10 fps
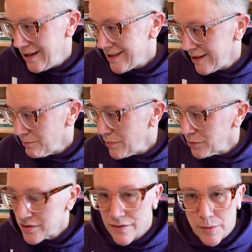I think
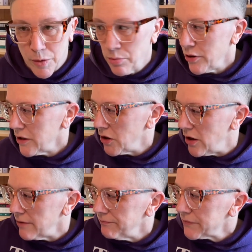most of them are pretty
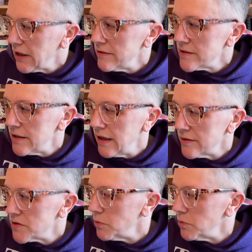long. Here's the next